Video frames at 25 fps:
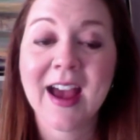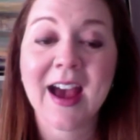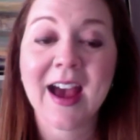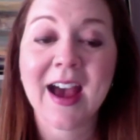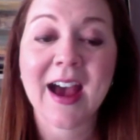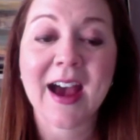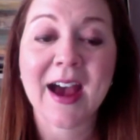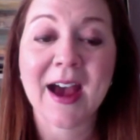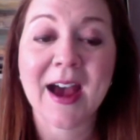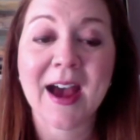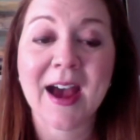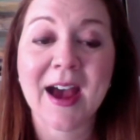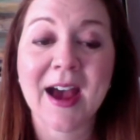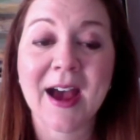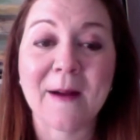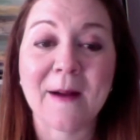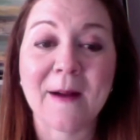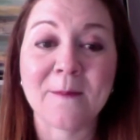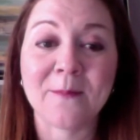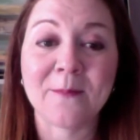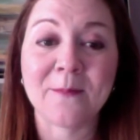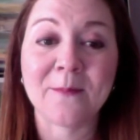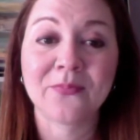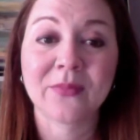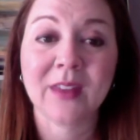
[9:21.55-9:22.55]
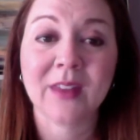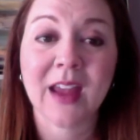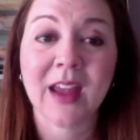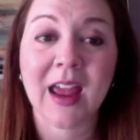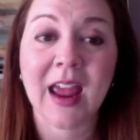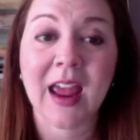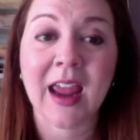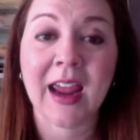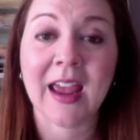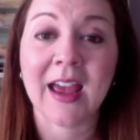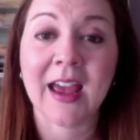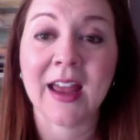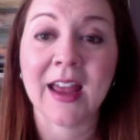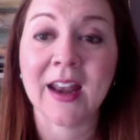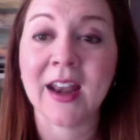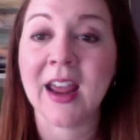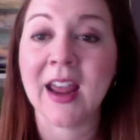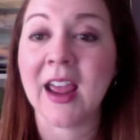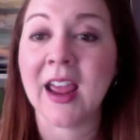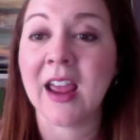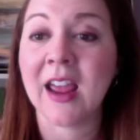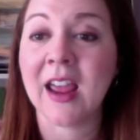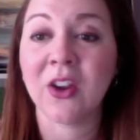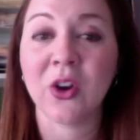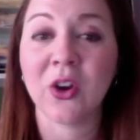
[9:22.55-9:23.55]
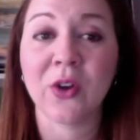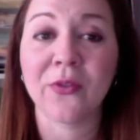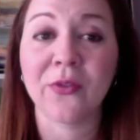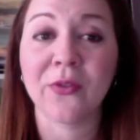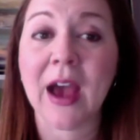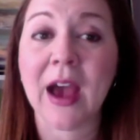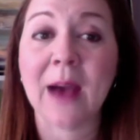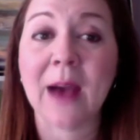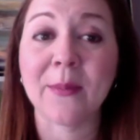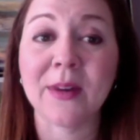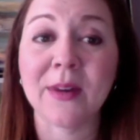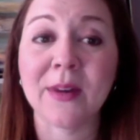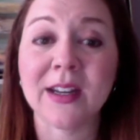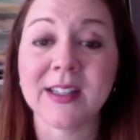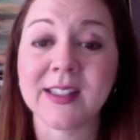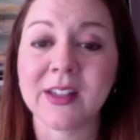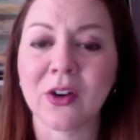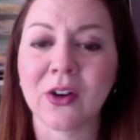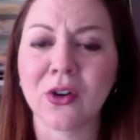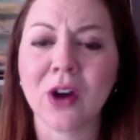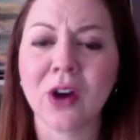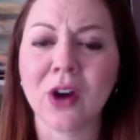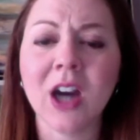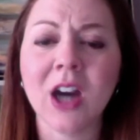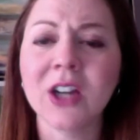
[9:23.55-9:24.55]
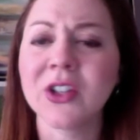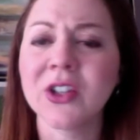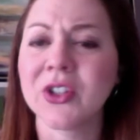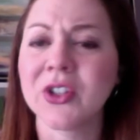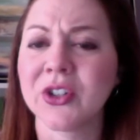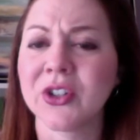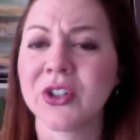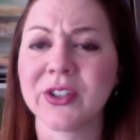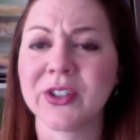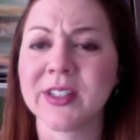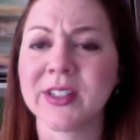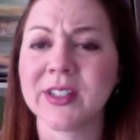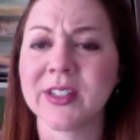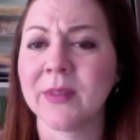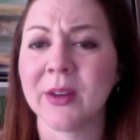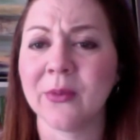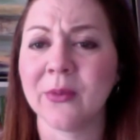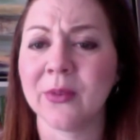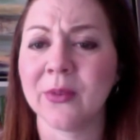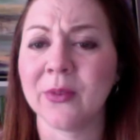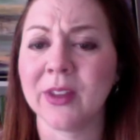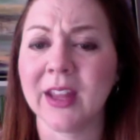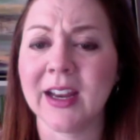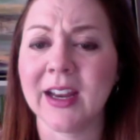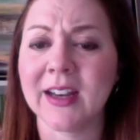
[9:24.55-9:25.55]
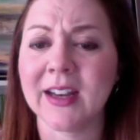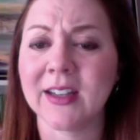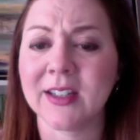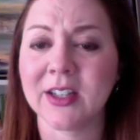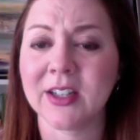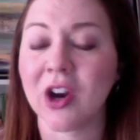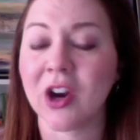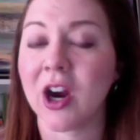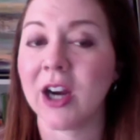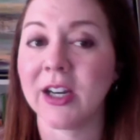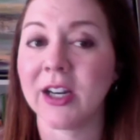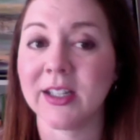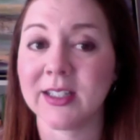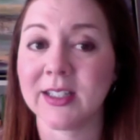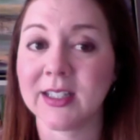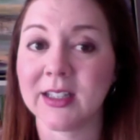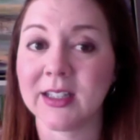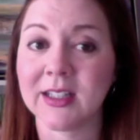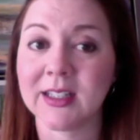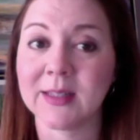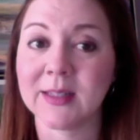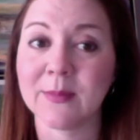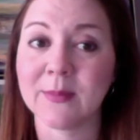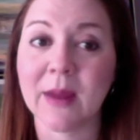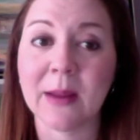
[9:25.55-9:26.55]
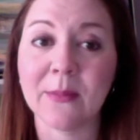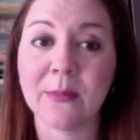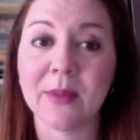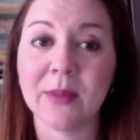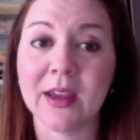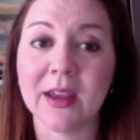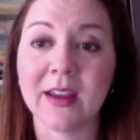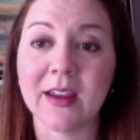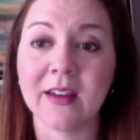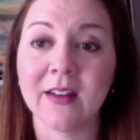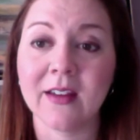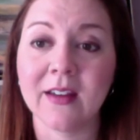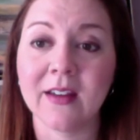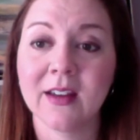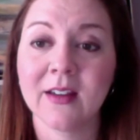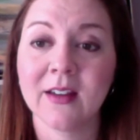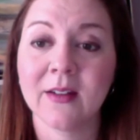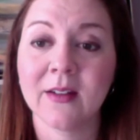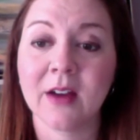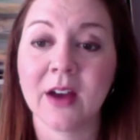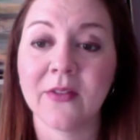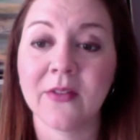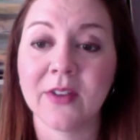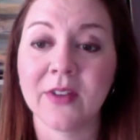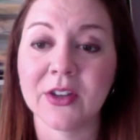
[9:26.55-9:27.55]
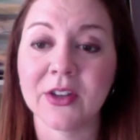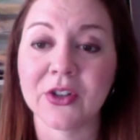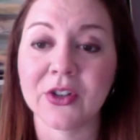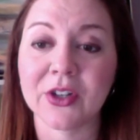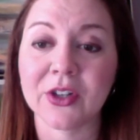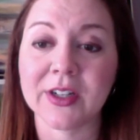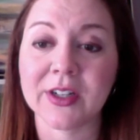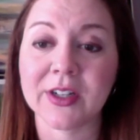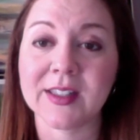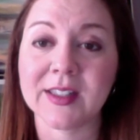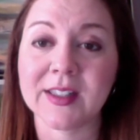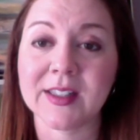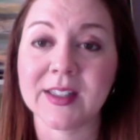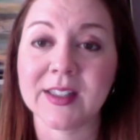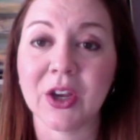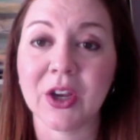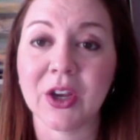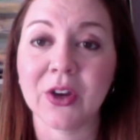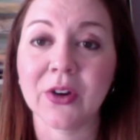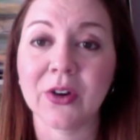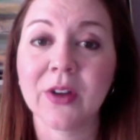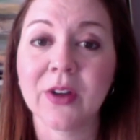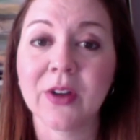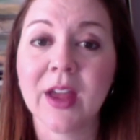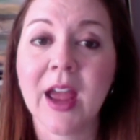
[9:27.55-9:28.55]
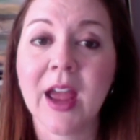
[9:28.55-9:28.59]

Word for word: Um, and you know, if you happen to sell cars or something related to cars, then this might be of interest to you.